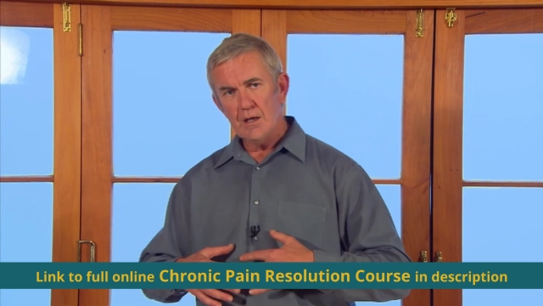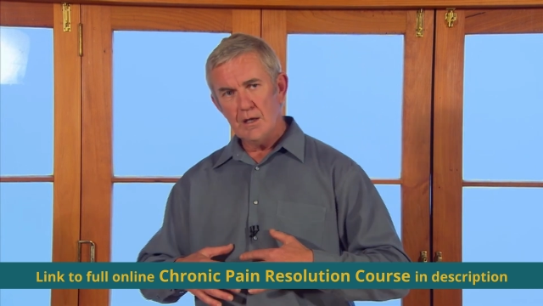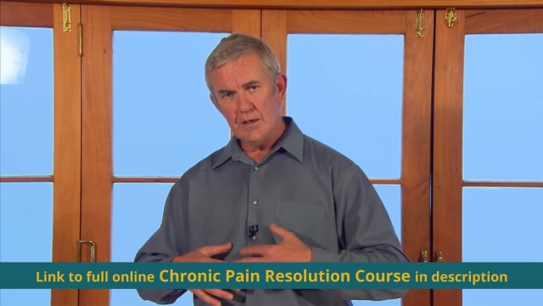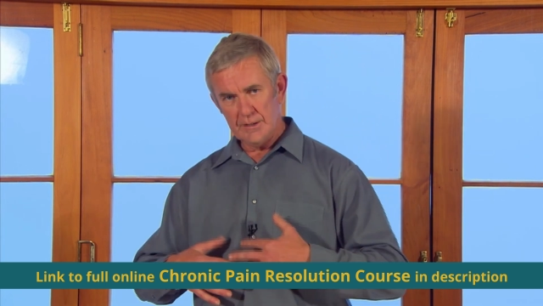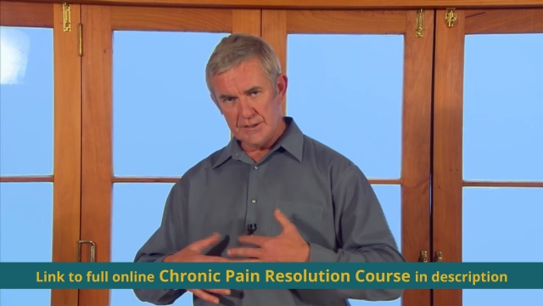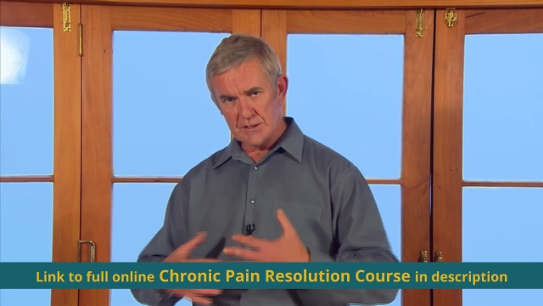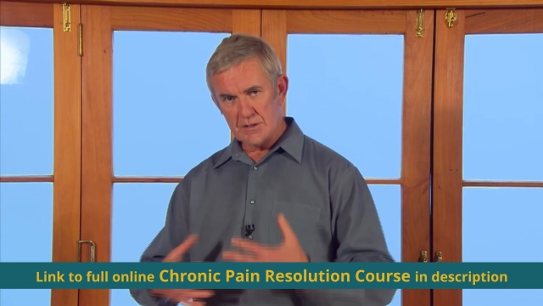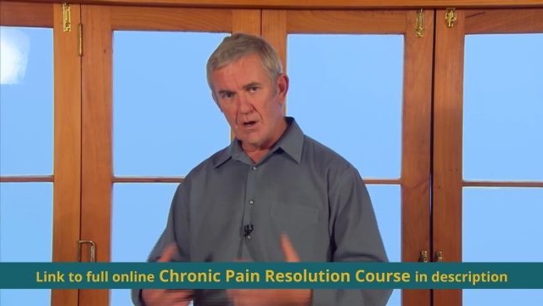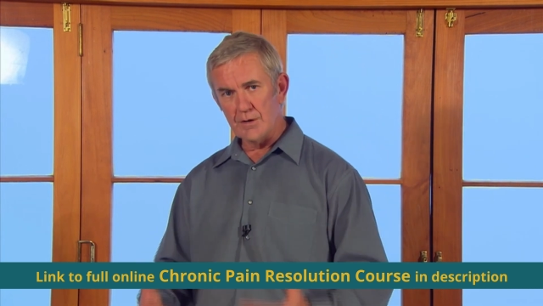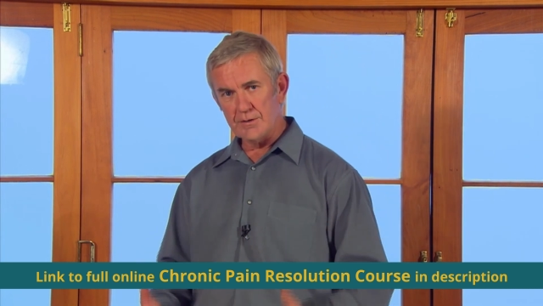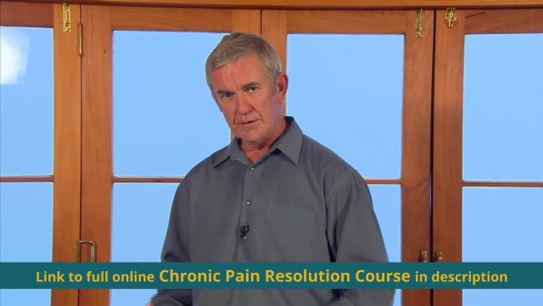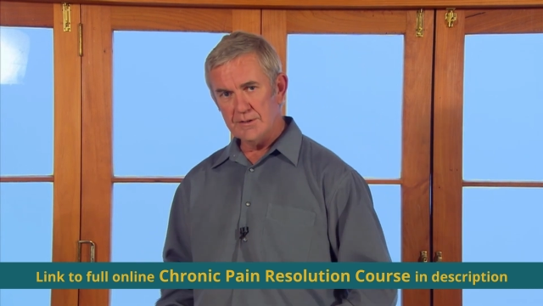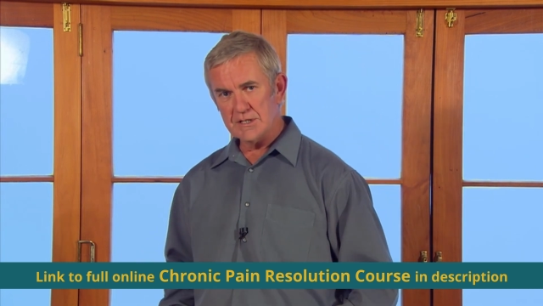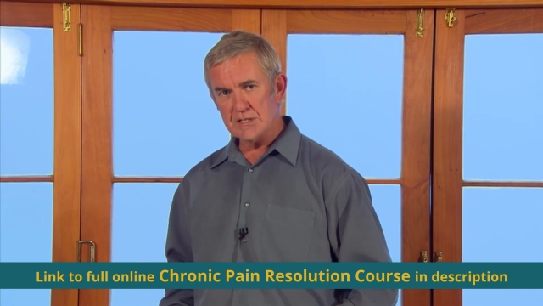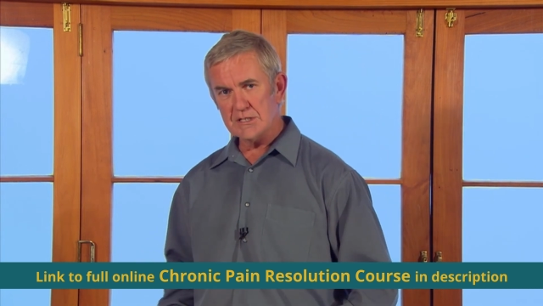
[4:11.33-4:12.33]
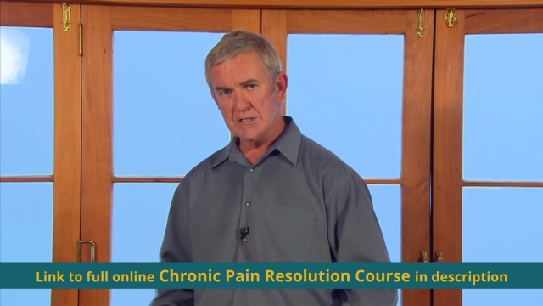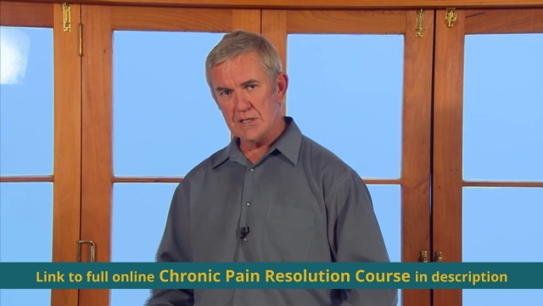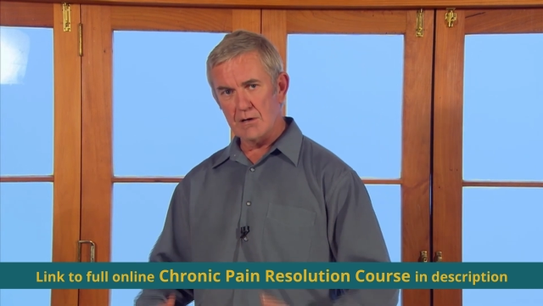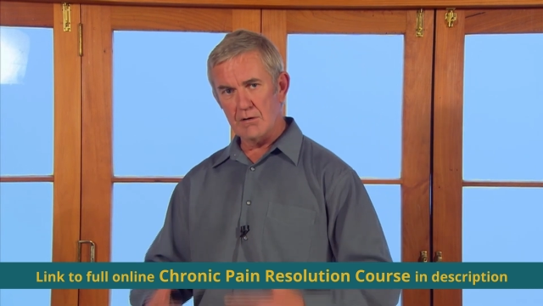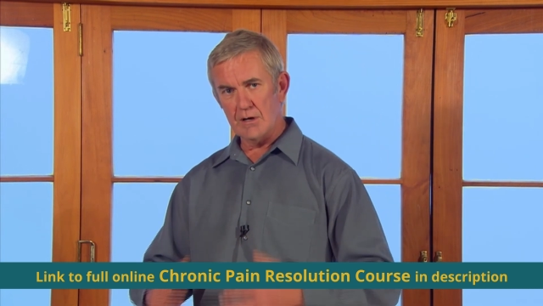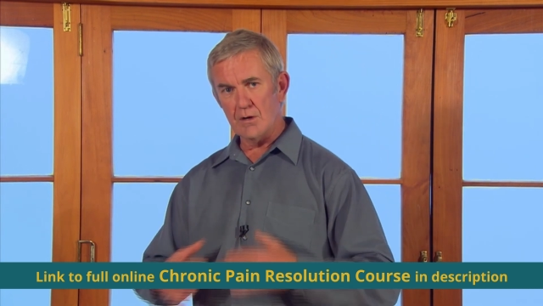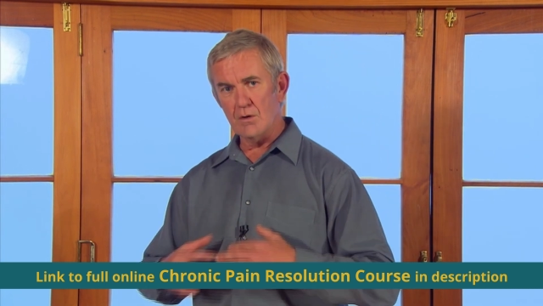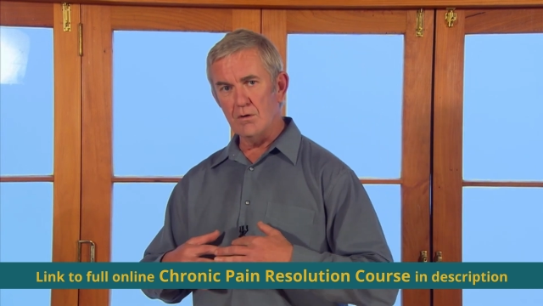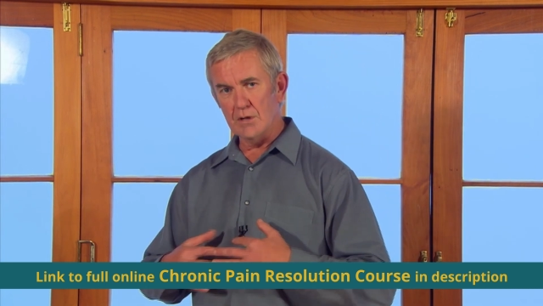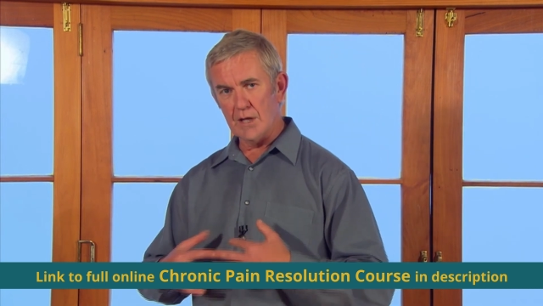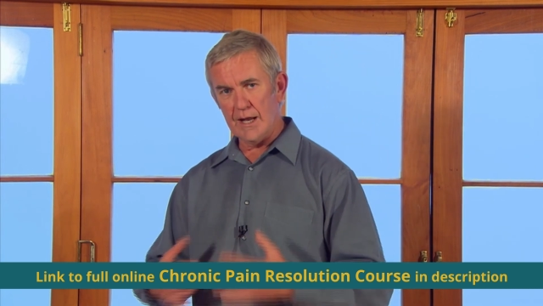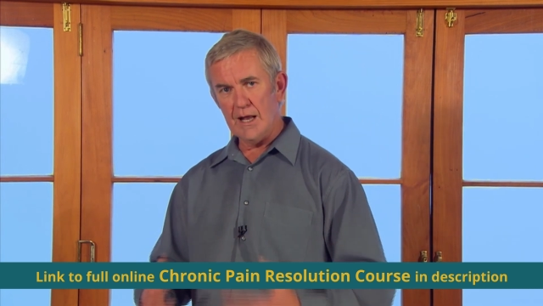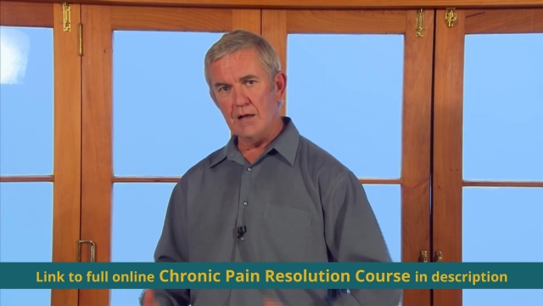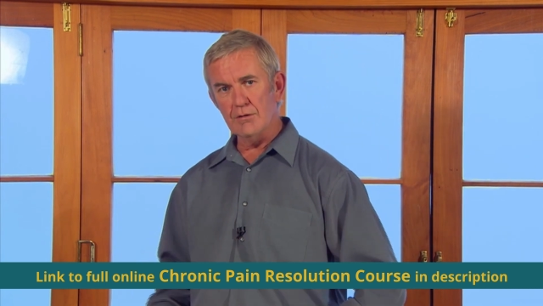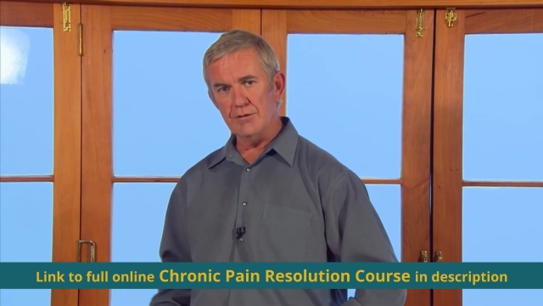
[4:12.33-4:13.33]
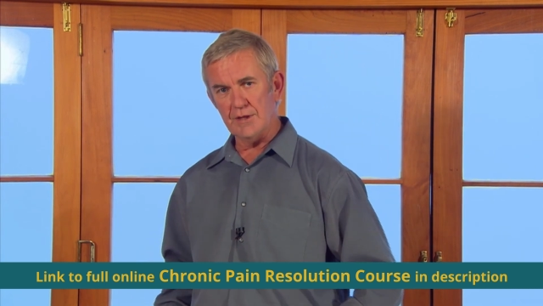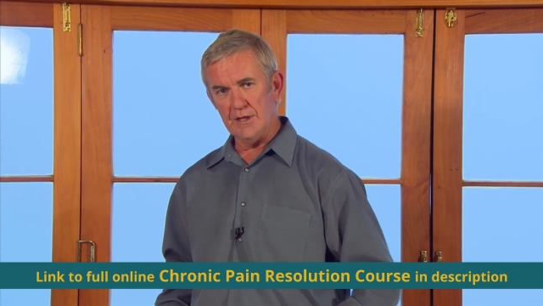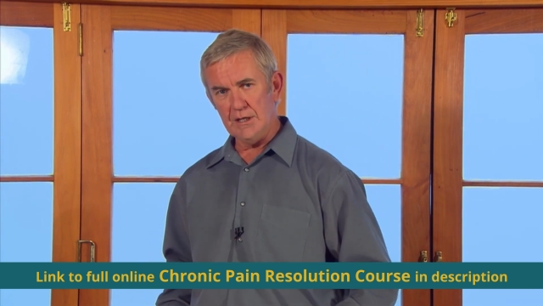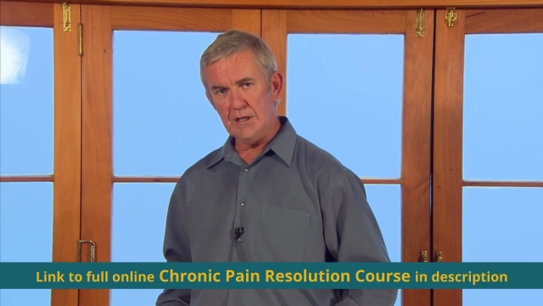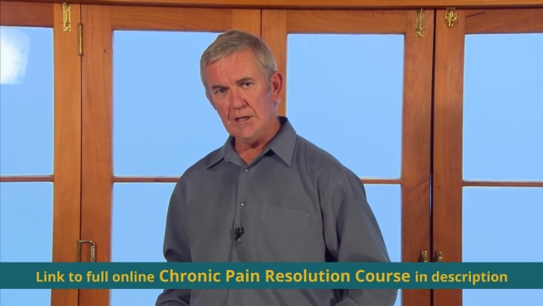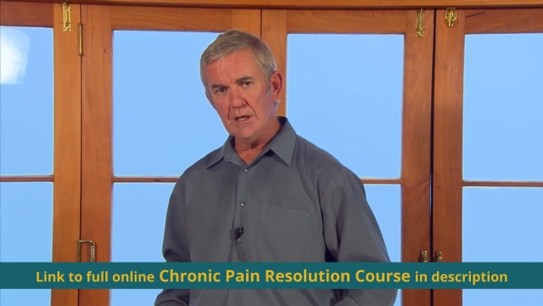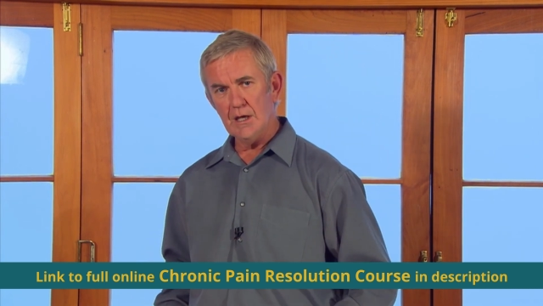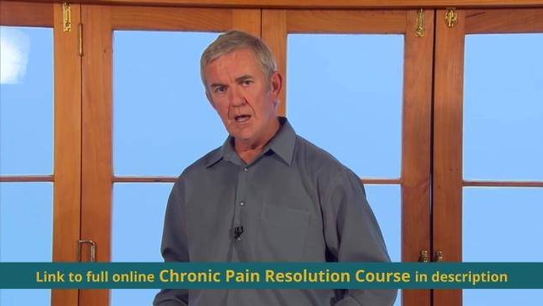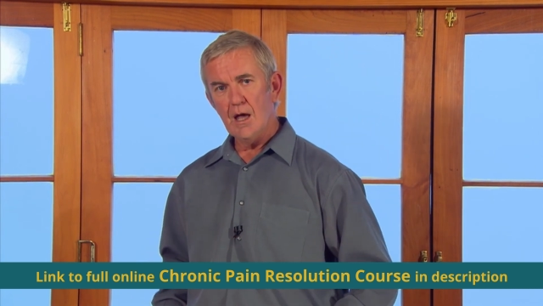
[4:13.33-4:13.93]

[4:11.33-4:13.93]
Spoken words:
it is not necessarily all that healthy,